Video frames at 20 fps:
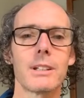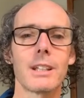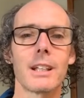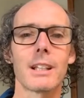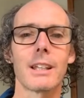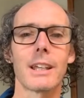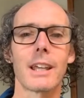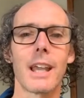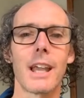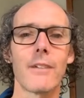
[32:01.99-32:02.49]

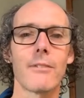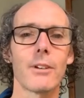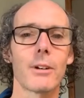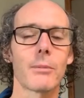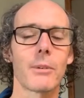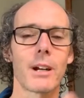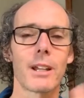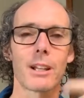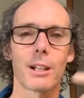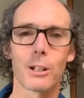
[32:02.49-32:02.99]
telling
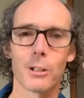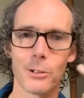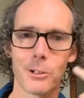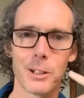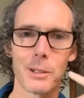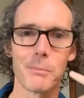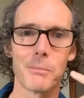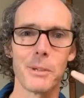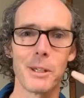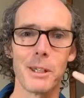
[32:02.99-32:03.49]
everyone,
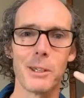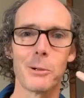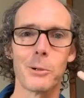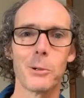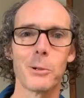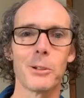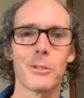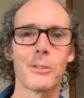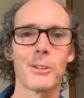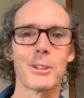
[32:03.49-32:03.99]
including me,
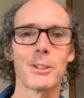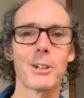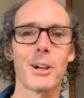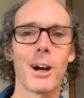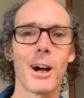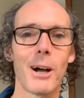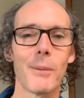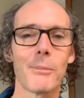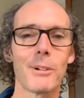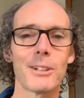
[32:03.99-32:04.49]
all of the
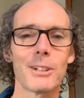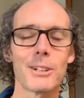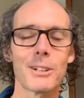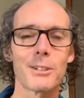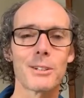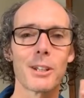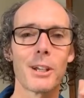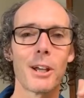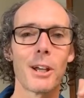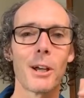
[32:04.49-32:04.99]
time, which
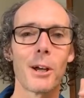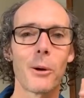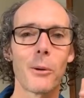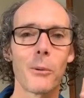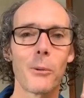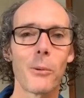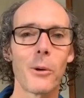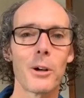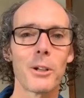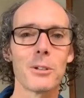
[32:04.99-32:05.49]
is
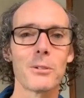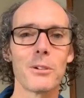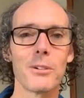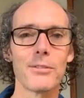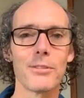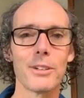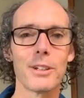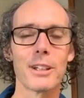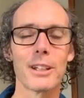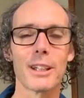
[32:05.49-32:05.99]
what you are
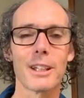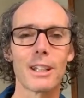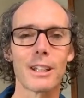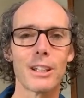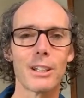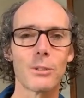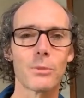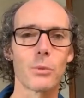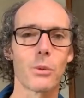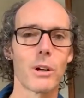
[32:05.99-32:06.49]
feeling
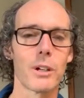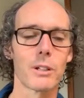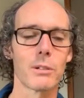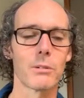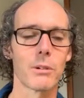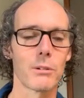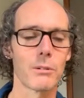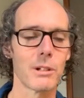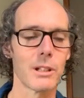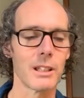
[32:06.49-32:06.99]
is what
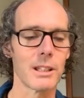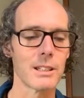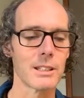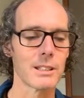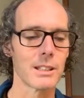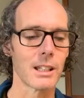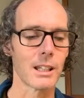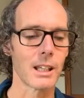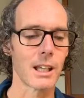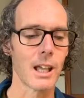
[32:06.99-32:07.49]
you are
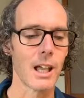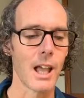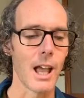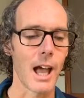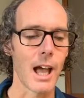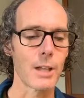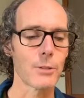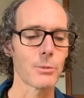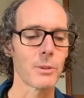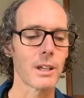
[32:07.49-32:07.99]
releasing.
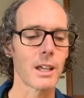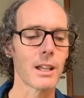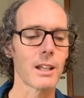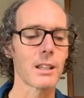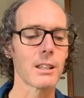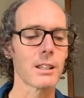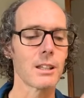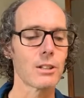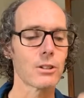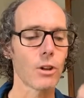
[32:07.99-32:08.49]
As we're
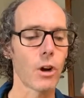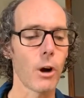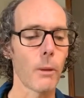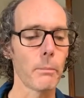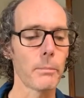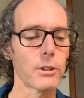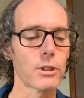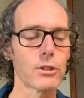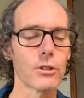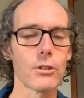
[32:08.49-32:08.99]
getting these
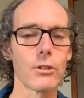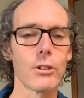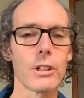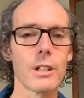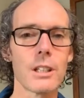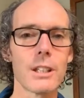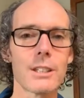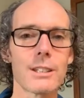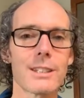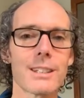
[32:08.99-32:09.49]

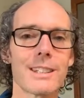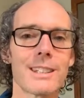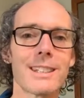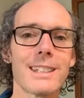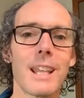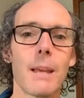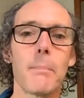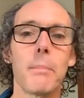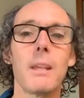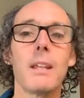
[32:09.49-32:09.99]
opportunities to
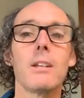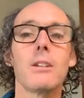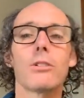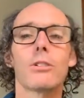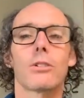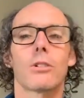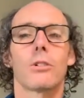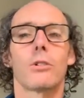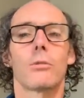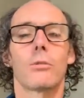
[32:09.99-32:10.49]
step
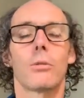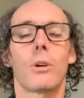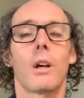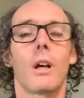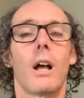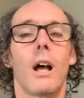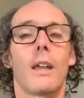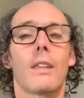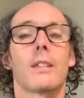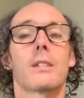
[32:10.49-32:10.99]
into
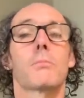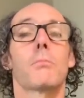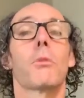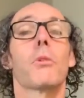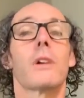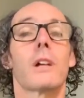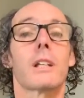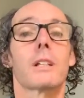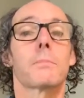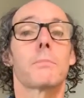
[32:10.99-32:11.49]
this
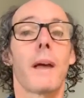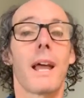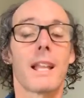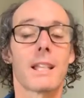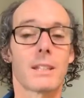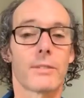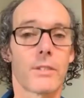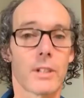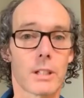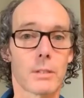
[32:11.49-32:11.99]
more
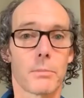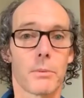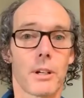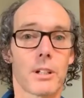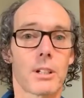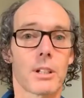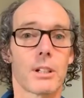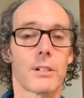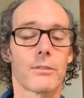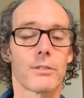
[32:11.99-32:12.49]
expansive
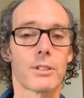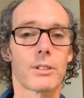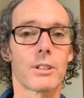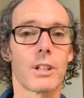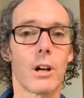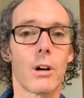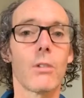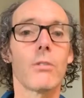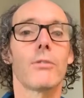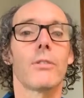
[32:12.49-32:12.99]
expression of
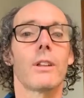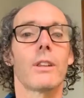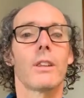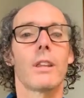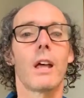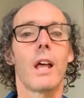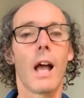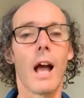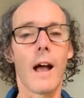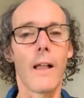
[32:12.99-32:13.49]
self,
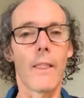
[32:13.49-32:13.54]
and